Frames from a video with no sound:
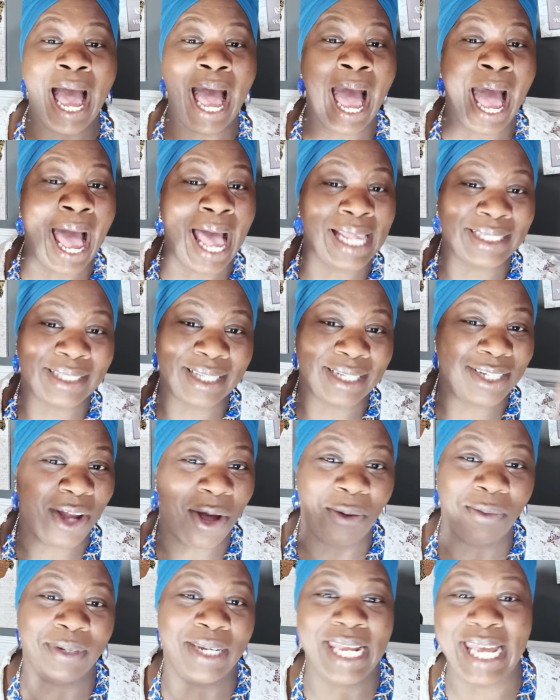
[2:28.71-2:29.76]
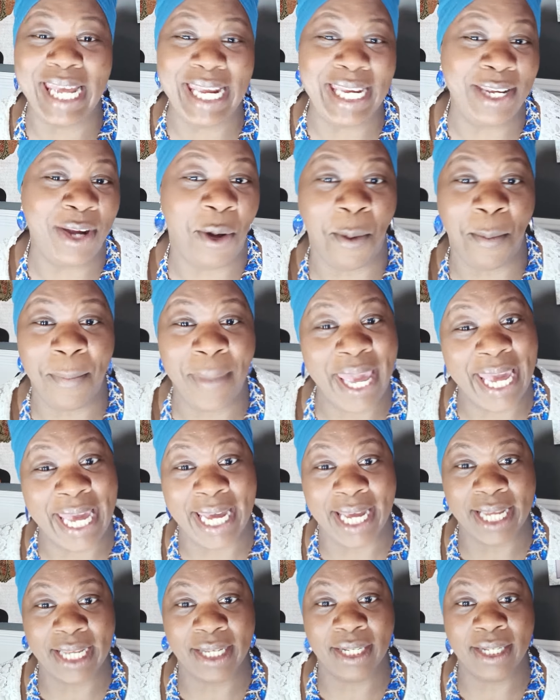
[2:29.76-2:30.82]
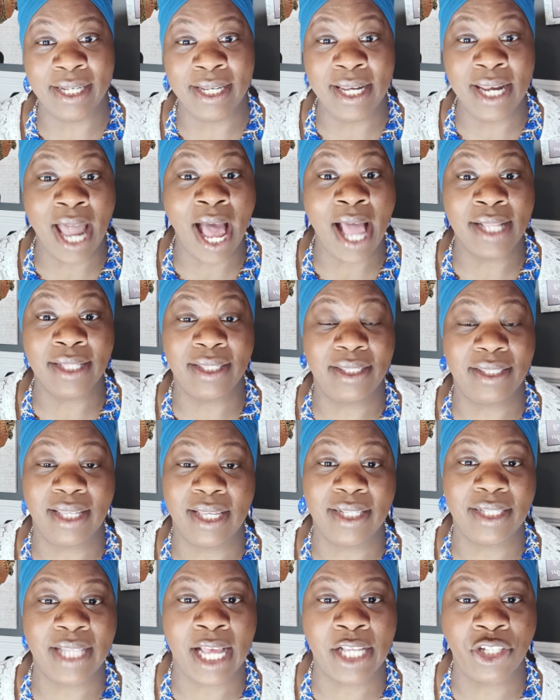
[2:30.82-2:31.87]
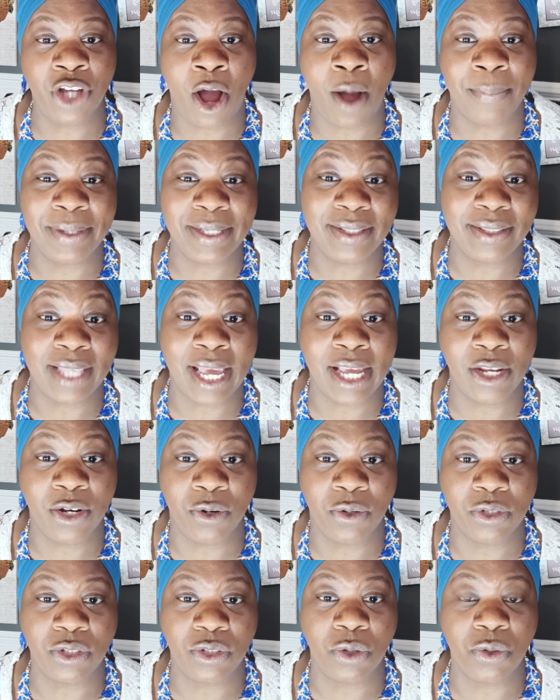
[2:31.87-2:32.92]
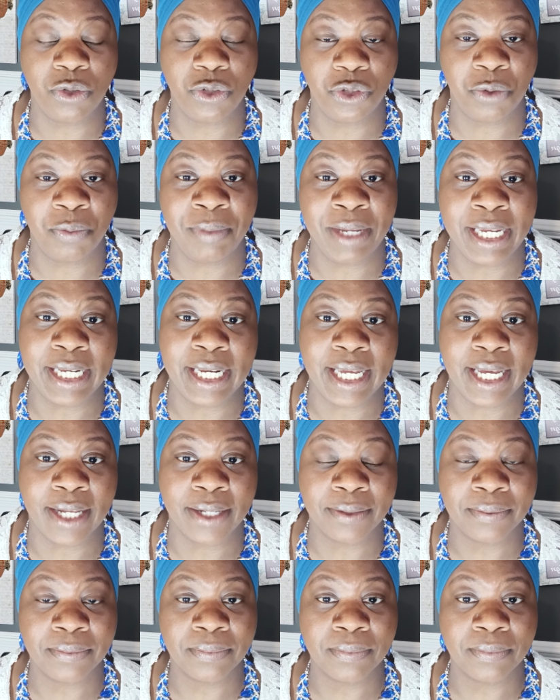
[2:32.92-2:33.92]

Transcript: Aza don't need no man nonsense that y'all be saying on social media.